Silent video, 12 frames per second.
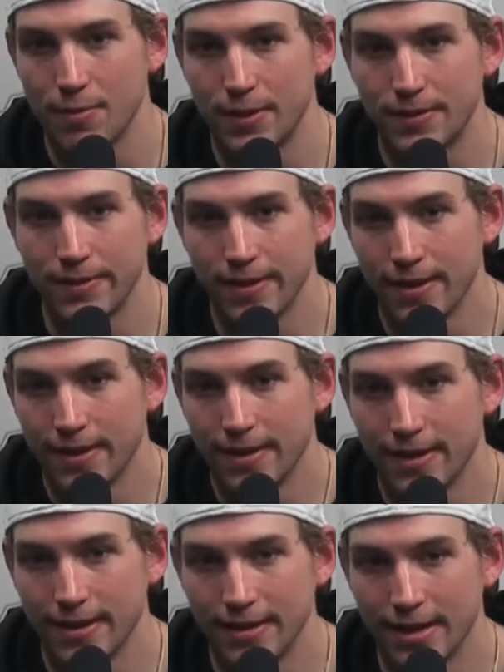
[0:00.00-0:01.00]
And
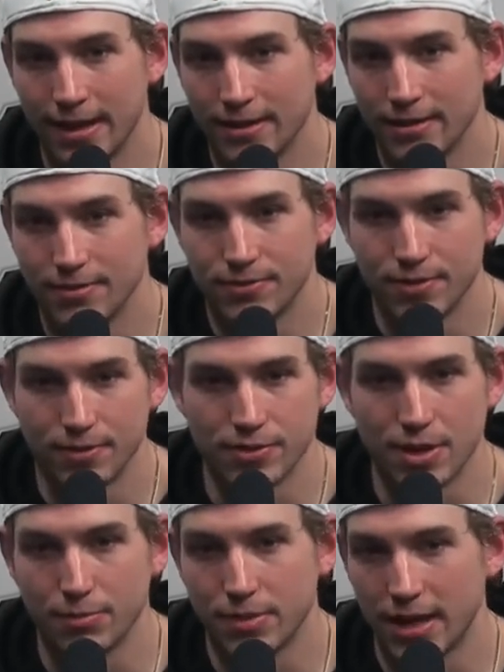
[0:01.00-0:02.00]
in the end, if
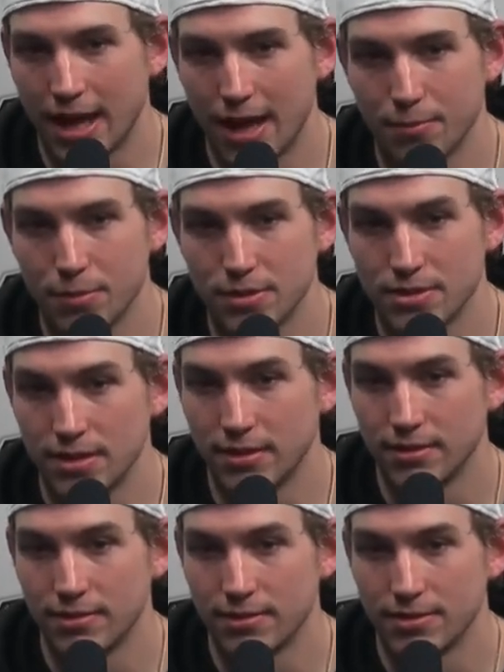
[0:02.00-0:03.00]
something happens
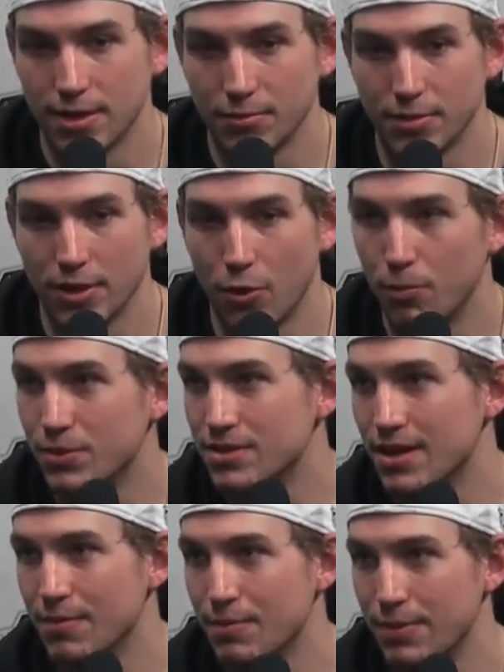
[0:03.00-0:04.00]
and something opens
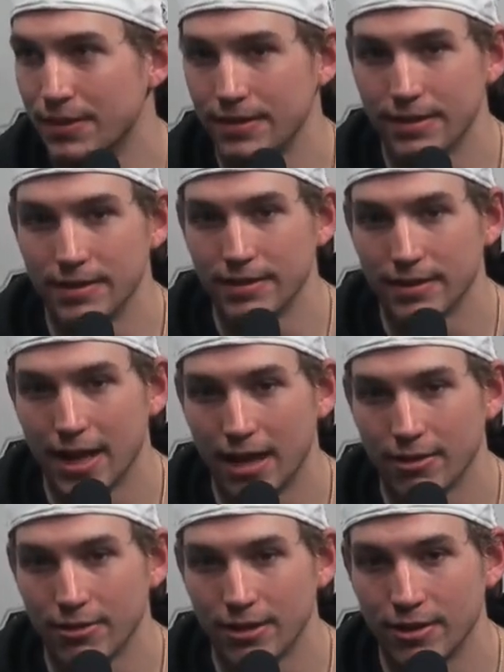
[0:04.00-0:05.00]
up in
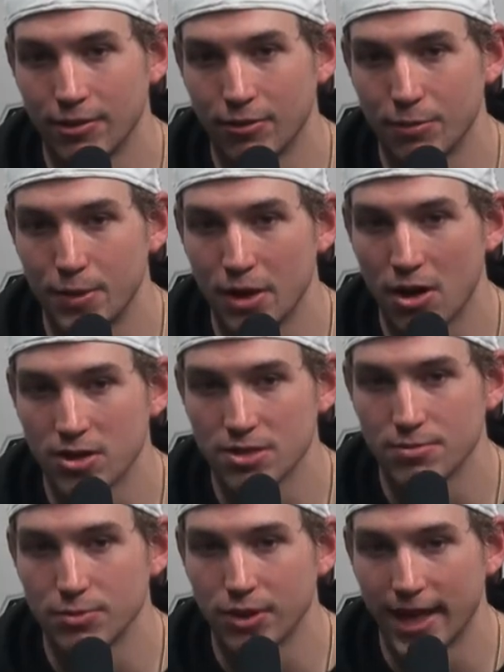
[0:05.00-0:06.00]
Calgary, it would be
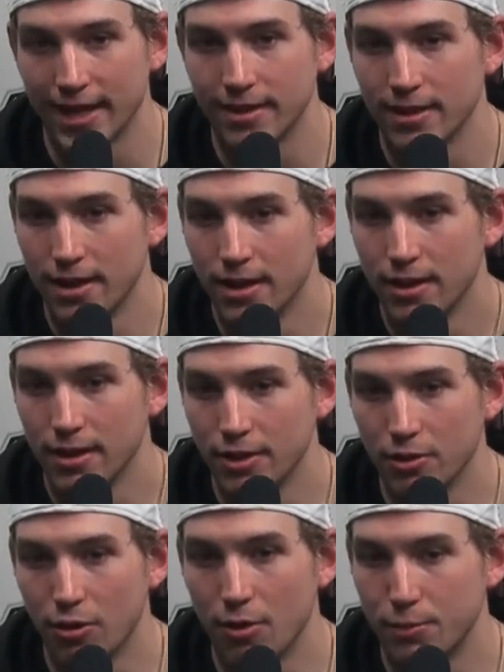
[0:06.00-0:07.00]
awesome to get
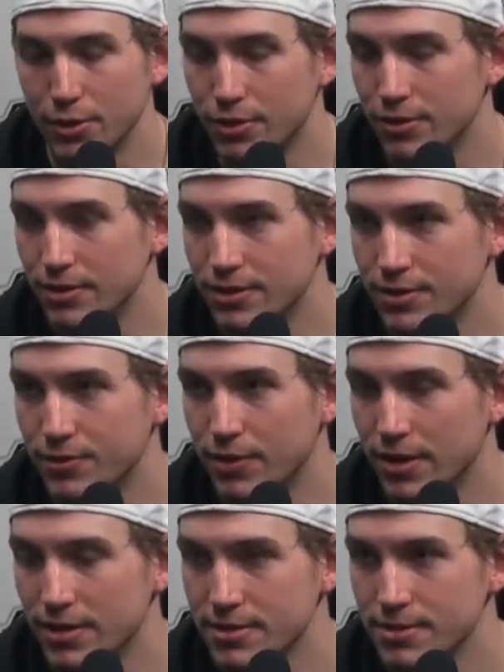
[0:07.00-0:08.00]
opportunities
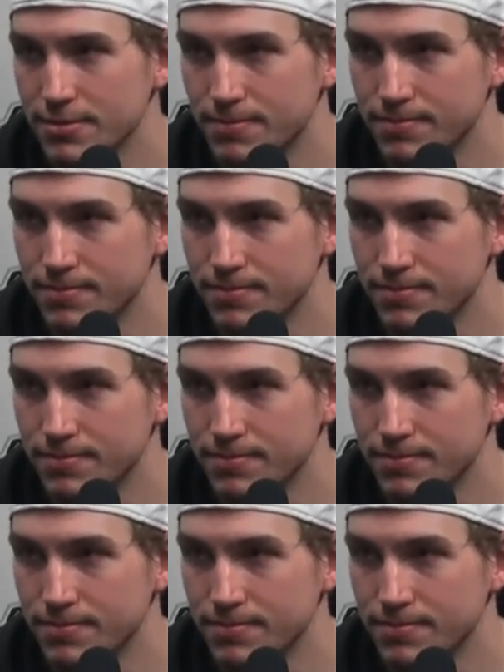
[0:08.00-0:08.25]
for us.